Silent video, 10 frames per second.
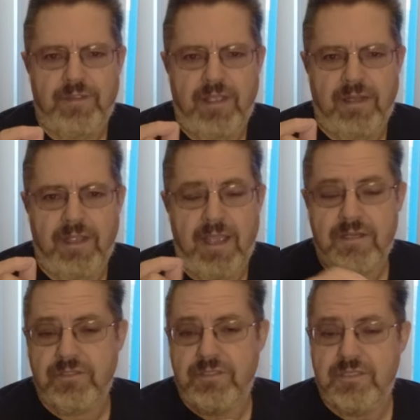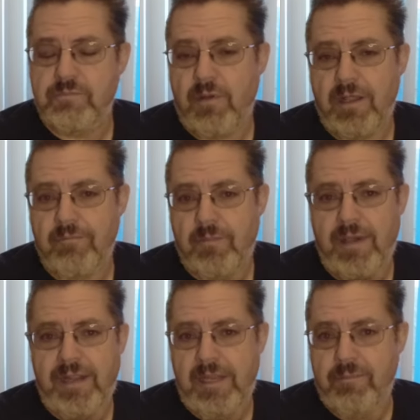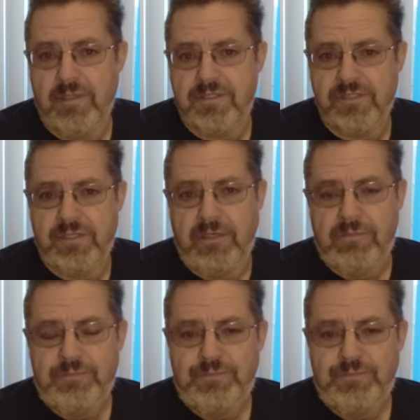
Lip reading: And I actually just bought them about 8 months ago.